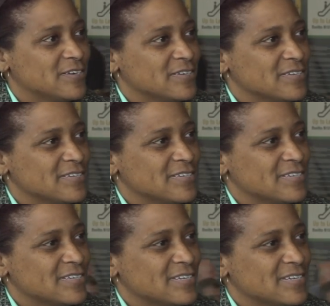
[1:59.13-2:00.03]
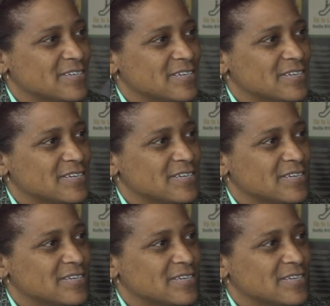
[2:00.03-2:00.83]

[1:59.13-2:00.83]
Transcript: Mm-hmm. And what else can people